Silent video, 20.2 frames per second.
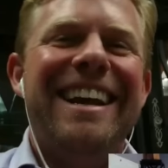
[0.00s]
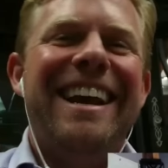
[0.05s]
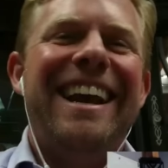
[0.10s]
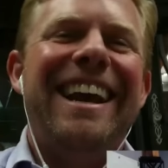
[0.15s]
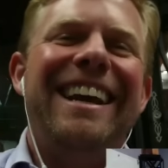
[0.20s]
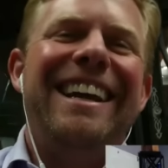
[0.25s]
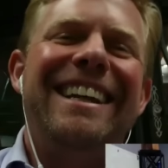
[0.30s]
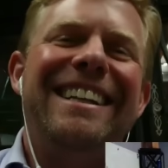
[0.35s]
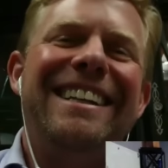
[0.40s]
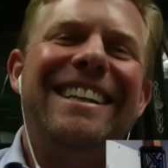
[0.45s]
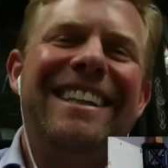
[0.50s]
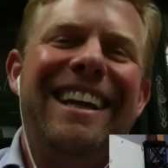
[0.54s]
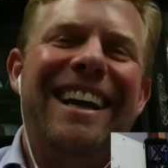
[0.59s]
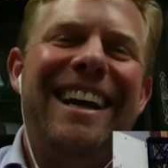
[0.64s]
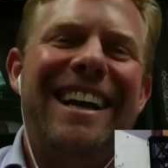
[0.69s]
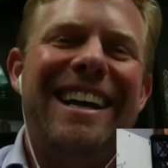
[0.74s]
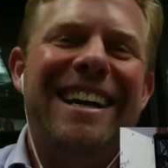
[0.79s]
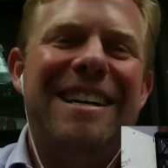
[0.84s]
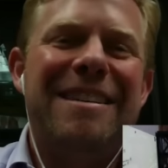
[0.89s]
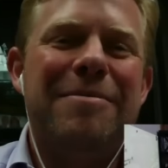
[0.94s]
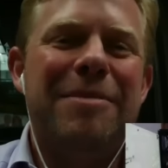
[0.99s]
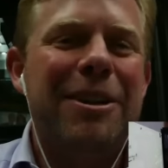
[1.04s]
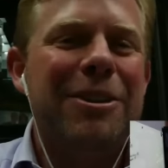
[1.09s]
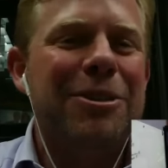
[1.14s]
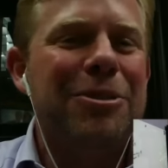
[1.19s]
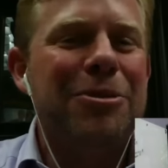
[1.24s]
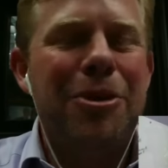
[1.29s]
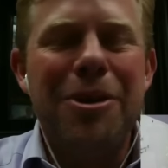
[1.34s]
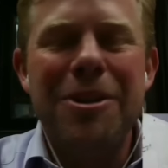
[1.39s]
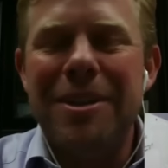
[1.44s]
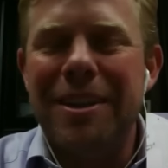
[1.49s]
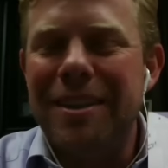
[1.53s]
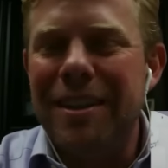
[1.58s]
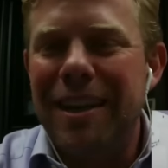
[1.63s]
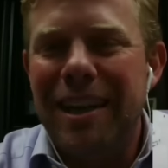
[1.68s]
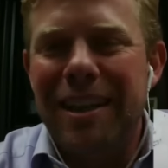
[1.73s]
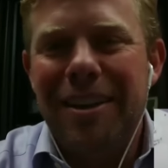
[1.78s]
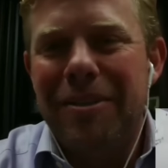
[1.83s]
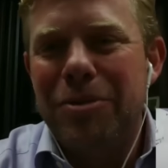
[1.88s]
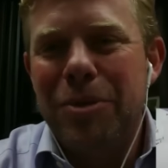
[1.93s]
And but I was working.
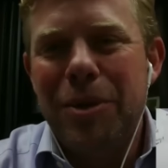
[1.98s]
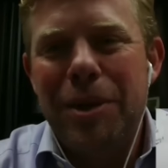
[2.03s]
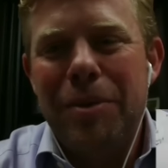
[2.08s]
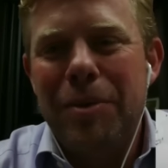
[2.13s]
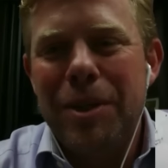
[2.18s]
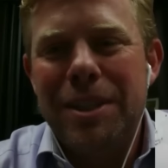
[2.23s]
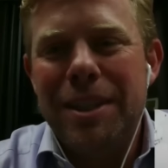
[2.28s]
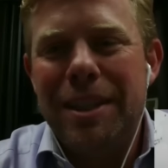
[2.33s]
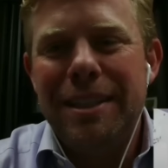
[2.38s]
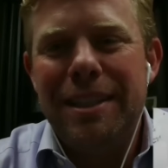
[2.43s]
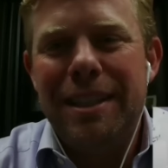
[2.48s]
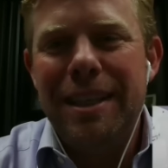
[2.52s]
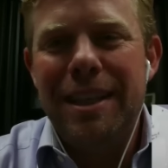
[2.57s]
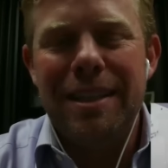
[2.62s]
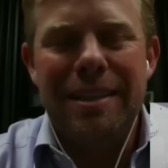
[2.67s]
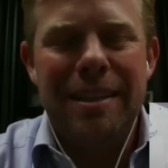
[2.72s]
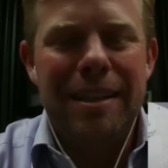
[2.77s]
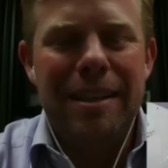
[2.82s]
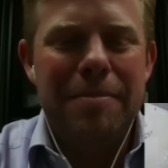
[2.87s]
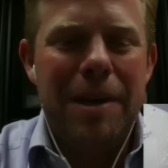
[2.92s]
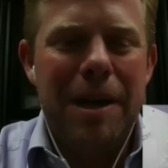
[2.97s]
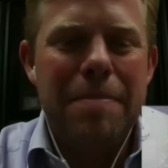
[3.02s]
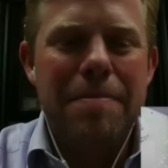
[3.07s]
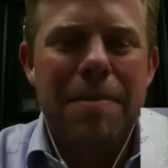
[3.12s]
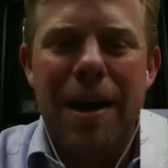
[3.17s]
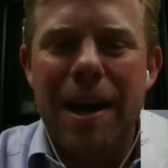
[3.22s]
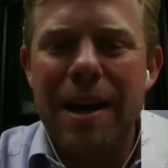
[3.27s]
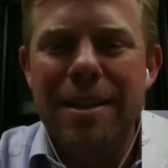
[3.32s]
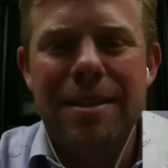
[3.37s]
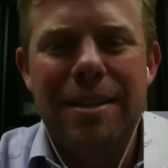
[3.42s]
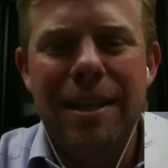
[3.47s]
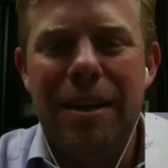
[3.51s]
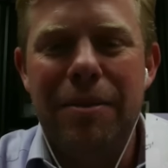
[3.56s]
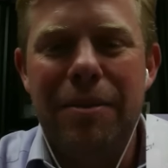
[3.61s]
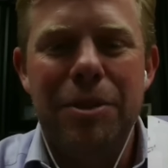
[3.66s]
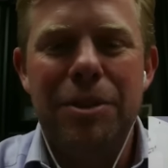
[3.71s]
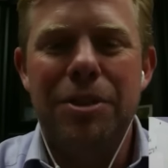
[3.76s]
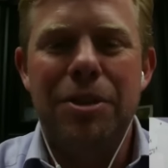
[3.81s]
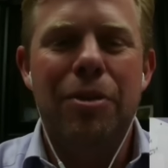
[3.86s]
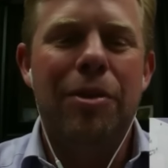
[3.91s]
I loved what it was I did. And my mindset
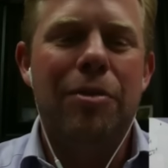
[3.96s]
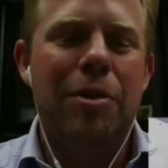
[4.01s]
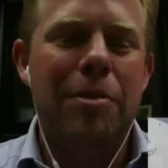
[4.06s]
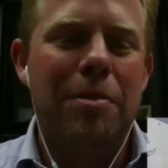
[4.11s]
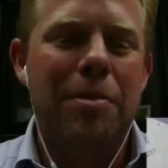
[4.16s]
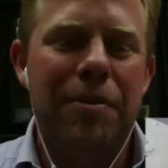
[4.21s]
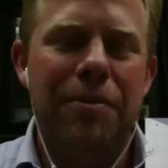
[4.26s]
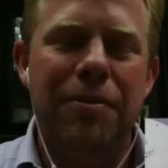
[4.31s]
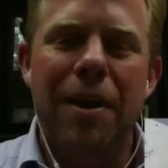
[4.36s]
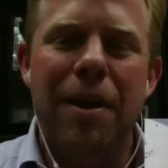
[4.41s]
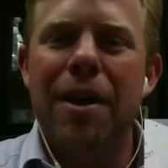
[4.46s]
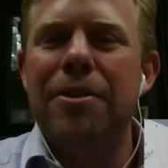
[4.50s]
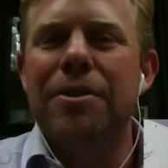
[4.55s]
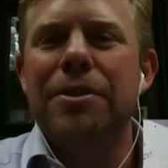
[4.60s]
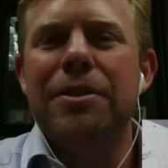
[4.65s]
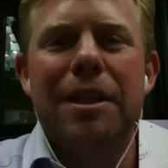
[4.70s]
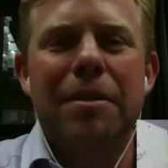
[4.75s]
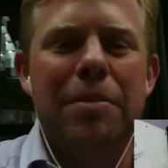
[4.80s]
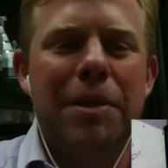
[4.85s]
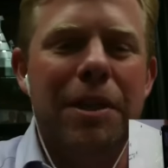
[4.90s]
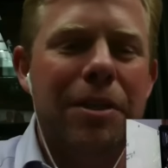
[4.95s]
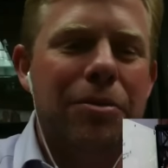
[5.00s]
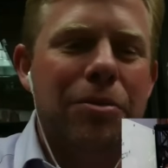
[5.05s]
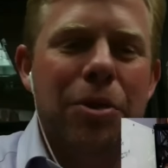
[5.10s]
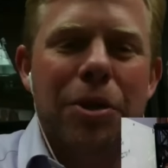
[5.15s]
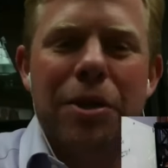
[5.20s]
was knowing what my father did, being the